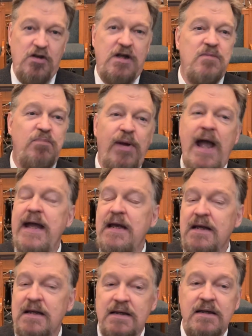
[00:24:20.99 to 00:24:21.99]
can paint
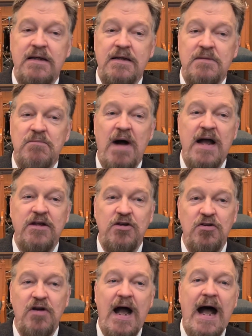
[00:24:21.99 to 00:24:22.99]
my
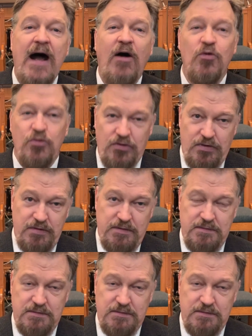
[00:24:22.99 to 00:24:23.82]
new house.